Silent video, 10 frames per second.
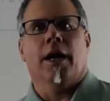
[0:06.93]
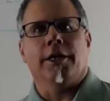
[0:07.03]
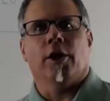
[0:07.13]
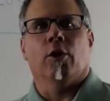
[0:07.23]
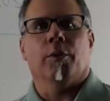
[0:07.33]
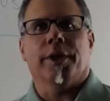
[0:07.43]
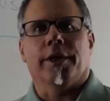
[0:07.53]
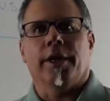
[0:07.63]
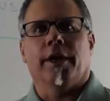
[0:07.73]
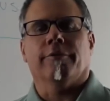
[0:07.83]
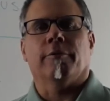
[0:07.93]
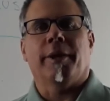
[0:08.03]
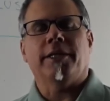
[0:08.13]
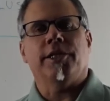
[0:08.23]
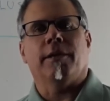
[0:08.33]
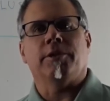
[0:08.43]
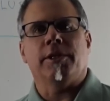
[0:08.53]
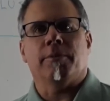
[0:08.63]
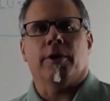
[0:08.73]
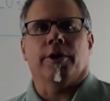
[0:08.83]
Hi, Noah Wieder here from ATM
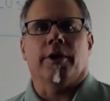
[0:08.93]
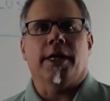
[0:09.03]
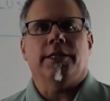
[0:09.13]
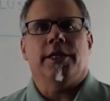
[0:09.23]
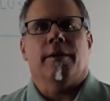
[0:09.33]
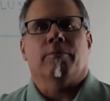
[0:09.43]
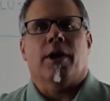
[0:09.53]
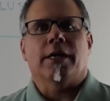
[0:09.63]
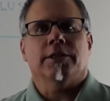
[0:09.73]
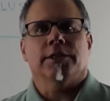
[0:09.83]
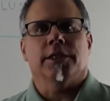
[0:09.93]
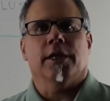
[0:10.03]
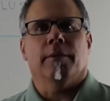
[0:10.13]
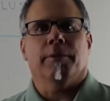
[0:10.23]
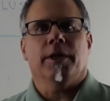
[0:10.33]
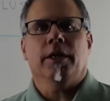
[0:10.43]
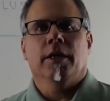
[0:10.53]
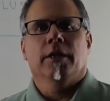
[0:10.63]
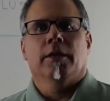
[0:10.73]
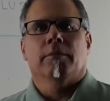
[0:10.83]
Depot, your ATM processing company,
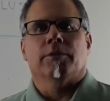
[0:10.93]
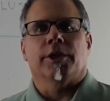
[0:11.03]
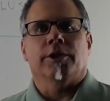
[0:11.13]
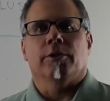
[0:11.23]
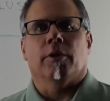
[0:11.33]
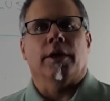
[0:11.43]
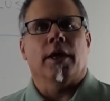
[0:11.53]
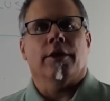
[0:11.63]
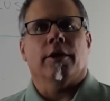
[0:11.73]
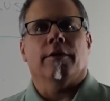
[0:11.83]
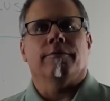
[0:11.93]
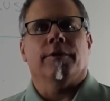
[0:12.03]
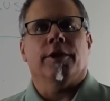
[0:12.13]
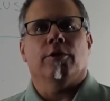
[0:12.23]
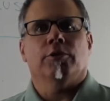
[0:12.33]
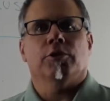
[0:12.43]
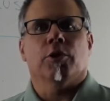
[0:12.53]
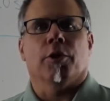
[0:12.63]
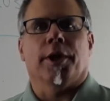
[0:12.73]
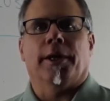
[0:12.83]
bringing you another video
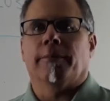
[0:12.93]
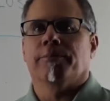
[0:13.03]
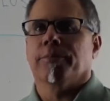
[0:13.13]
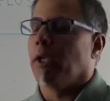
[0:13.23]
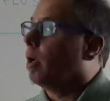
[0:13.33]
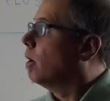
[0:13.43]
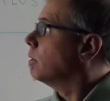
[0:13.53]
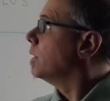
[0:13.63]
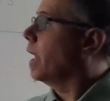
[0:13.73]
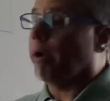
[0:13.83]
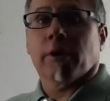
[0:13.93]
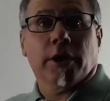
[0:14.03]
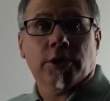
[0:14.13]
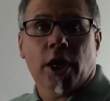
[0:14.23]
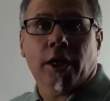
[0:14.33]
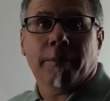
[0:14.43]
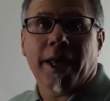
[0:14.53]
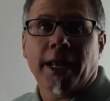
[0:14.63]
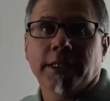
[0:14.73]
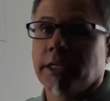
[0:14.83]
tutorial. Today we're going to talk
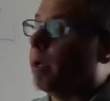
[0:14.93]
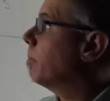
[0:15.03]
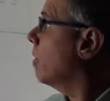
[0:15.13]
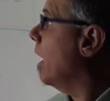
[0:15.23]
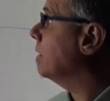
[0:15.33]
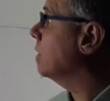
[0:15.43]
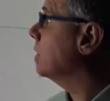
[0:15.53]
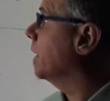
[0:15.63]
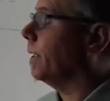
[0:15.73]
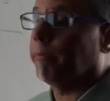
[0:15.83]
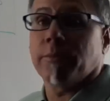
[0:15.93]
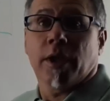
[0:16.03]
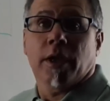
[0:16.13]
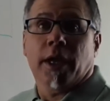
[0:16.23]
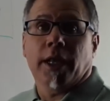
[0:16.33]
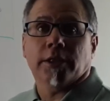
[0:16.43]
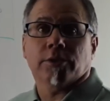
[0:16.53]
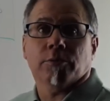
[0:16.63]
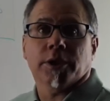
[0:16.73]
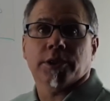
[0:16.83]
about ATM processing, and it's
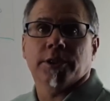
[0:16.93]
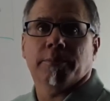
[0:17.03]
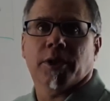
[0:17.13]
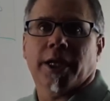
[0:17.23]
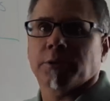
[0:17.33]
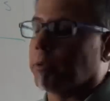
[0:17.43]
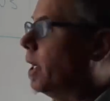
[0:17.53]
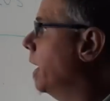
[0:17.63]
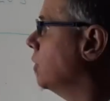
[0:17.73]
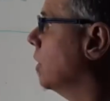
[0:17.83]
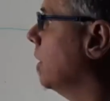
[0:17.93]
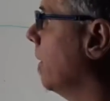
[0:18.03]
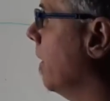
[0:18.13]
a real simple explanation.